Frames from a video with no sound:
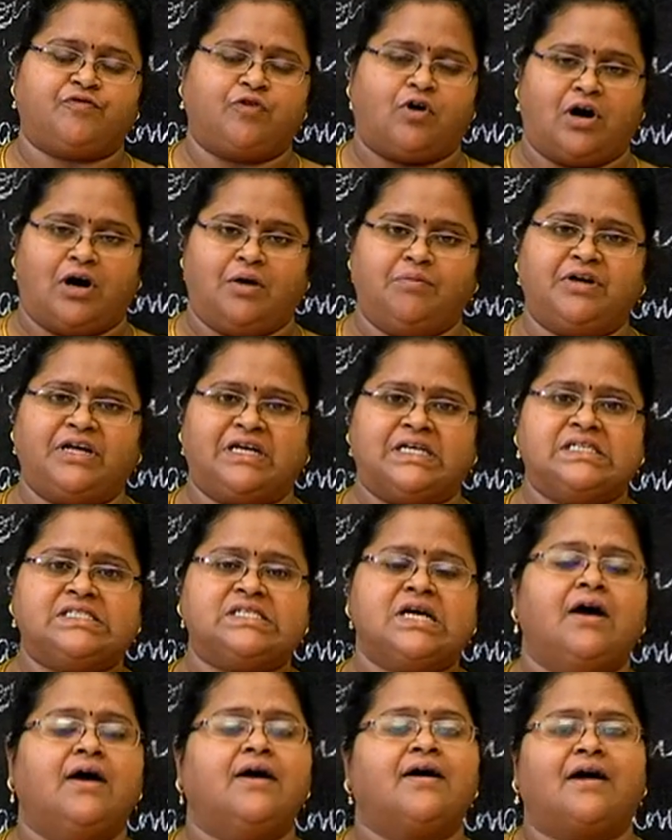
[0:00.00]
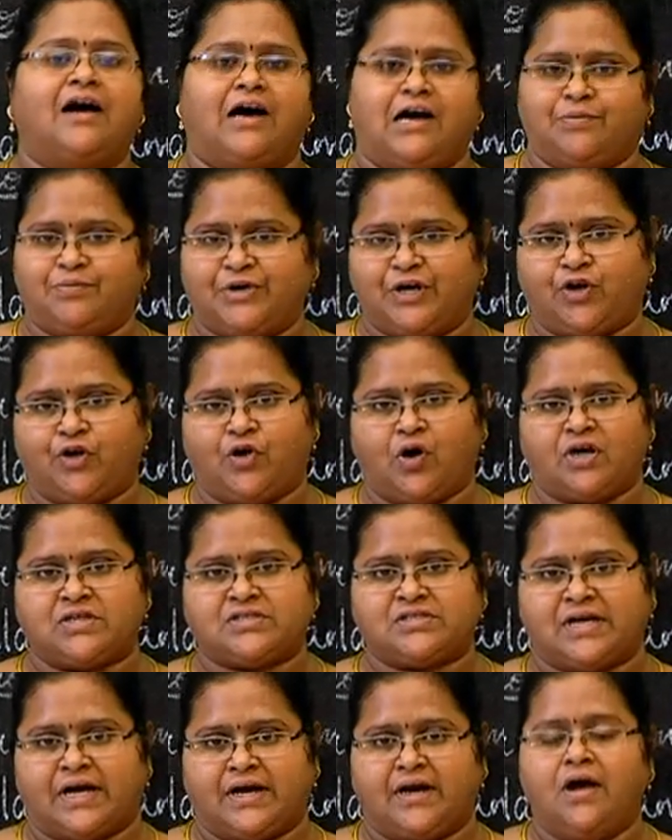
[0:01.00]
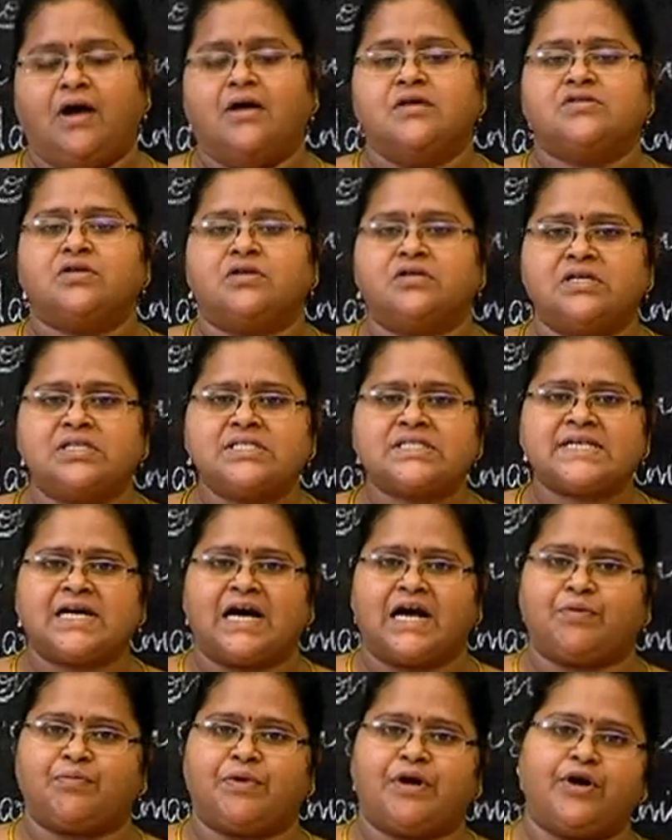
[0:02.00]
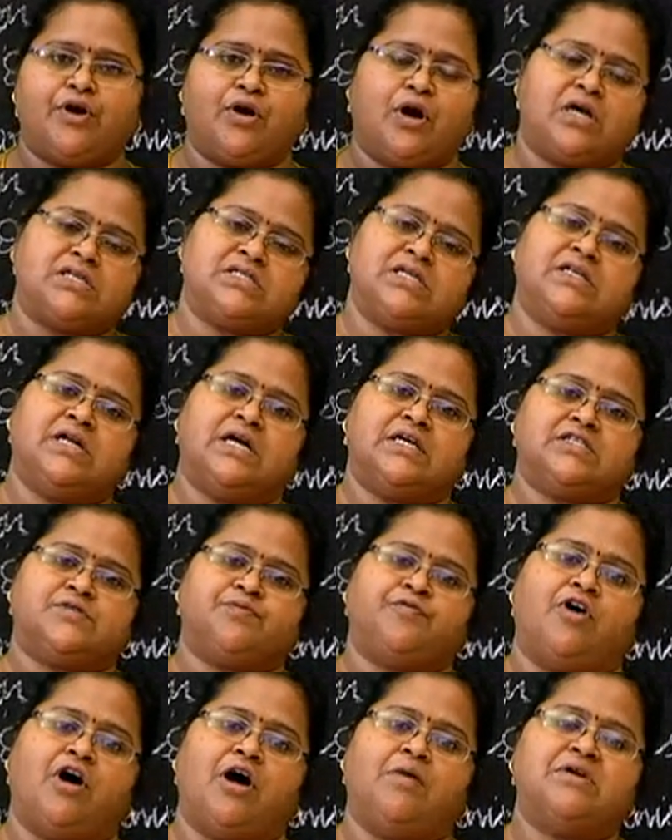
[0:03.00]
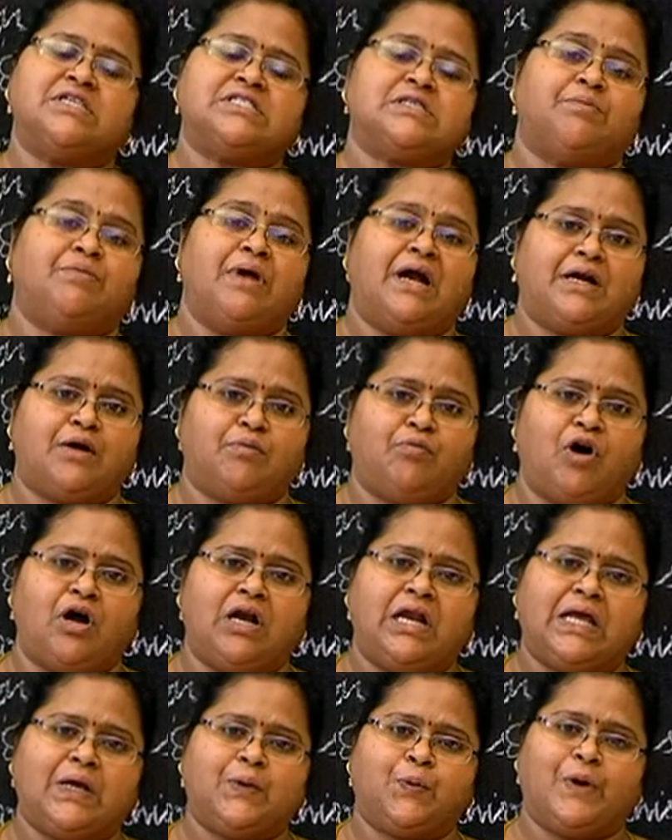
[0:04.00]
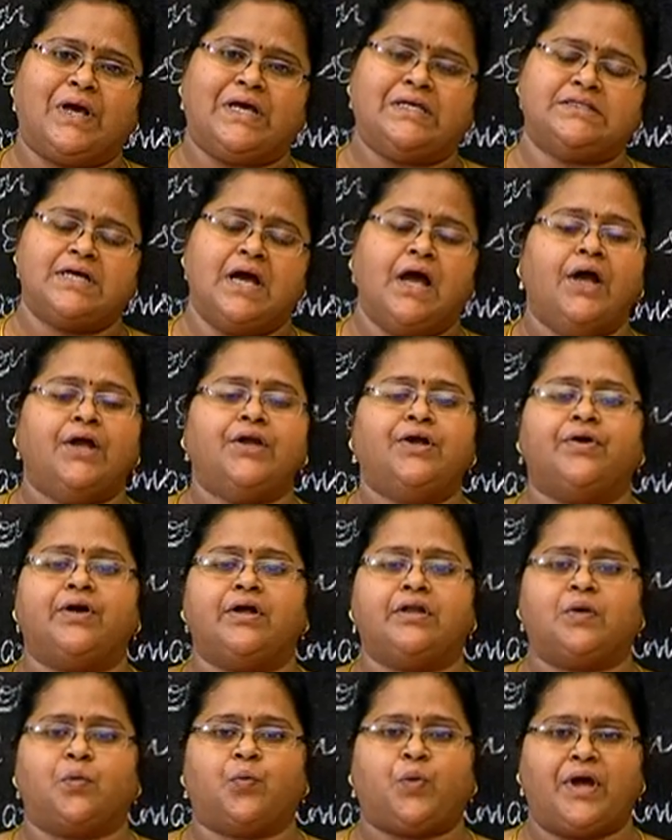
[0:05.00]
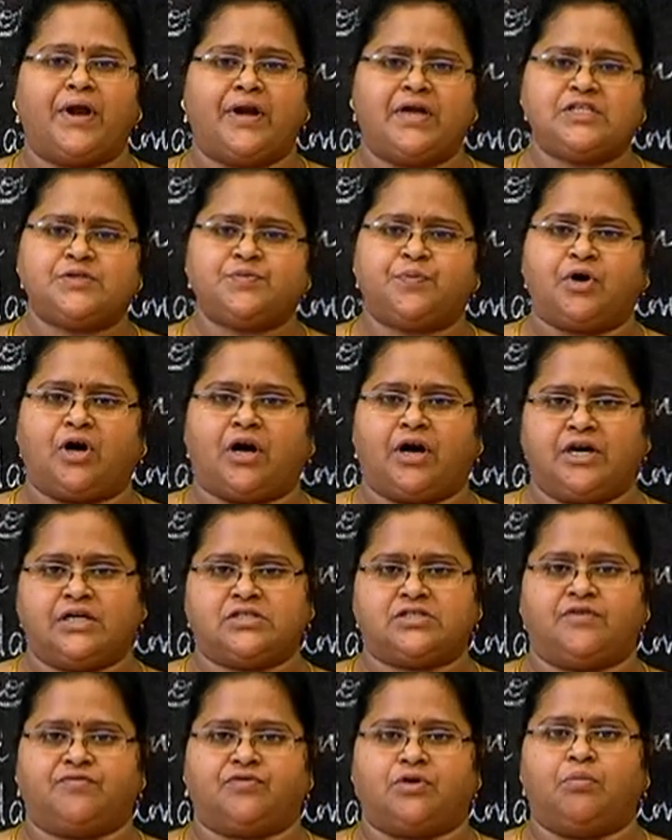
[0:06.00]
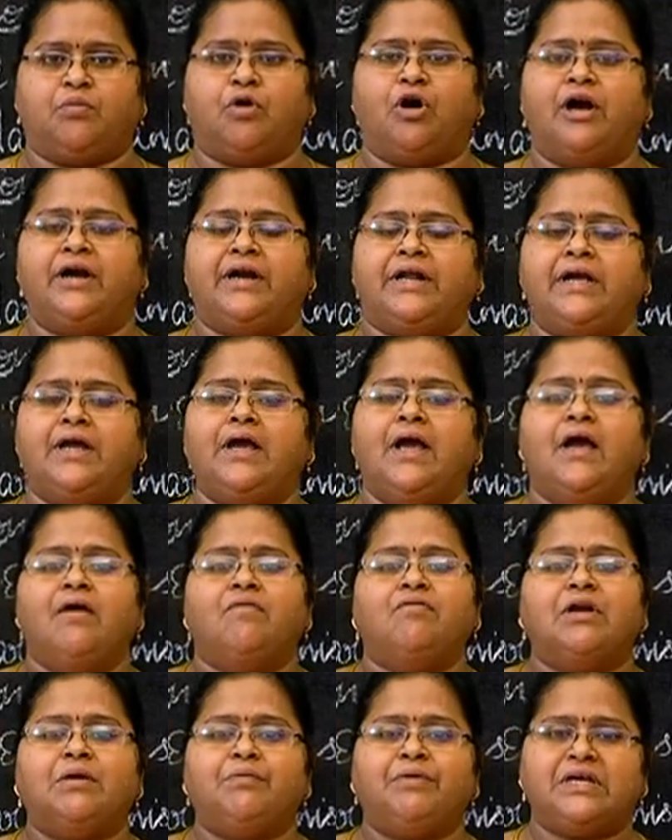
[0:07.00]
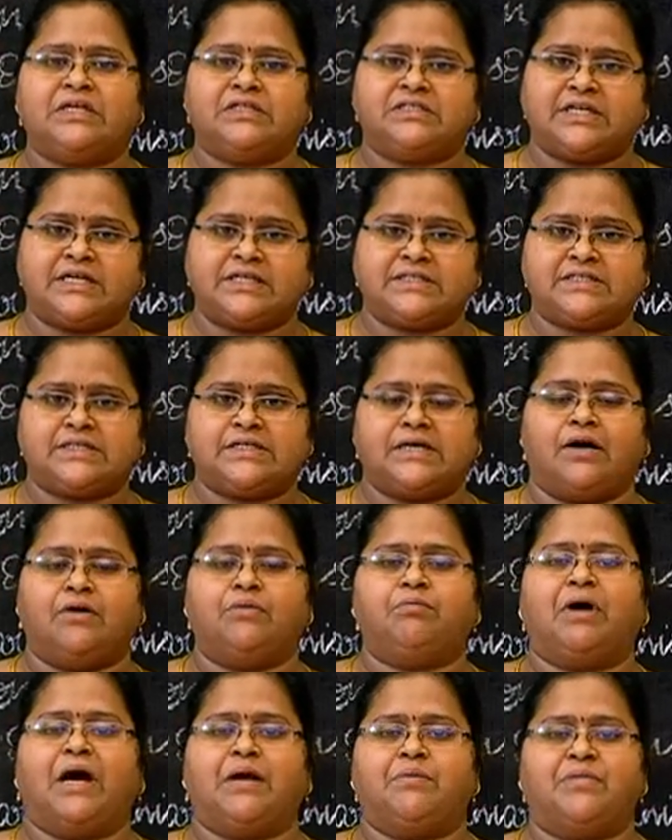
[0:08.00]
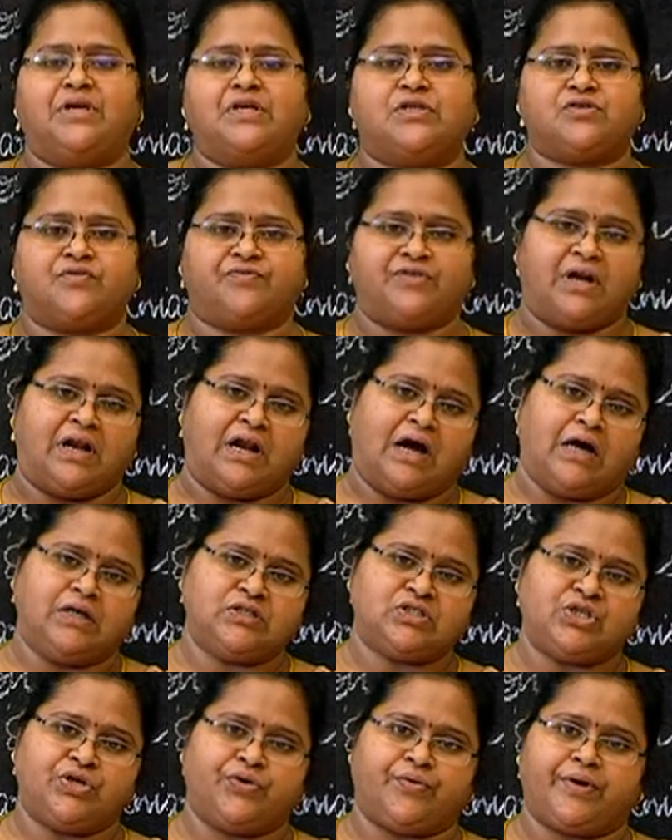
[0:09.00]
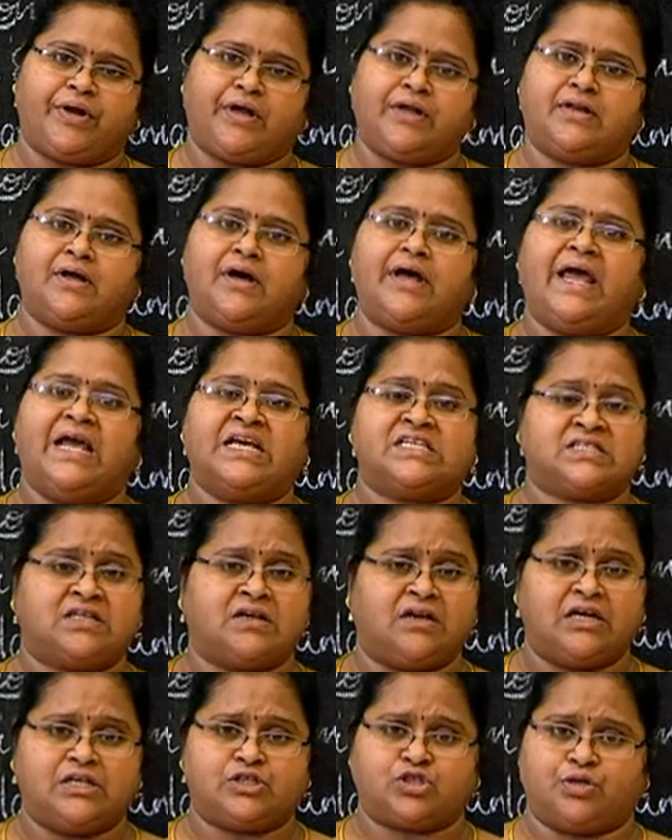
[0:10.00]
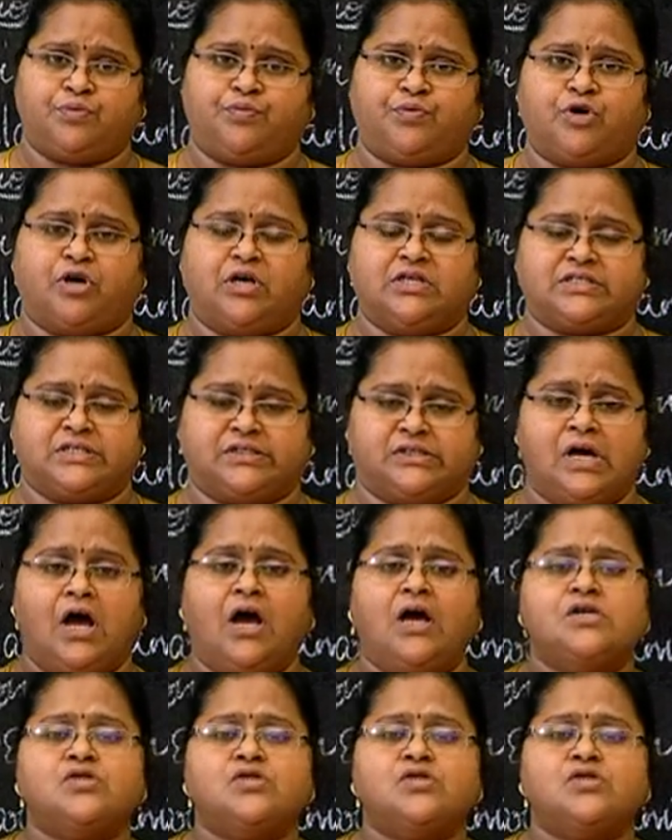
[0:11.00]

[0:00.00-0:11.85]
formed is carbon dioxide. So this carbon dioxide that is formed as a metabolic waste during the various products of the body will be ejected out by means of the lungs during the exhalation process.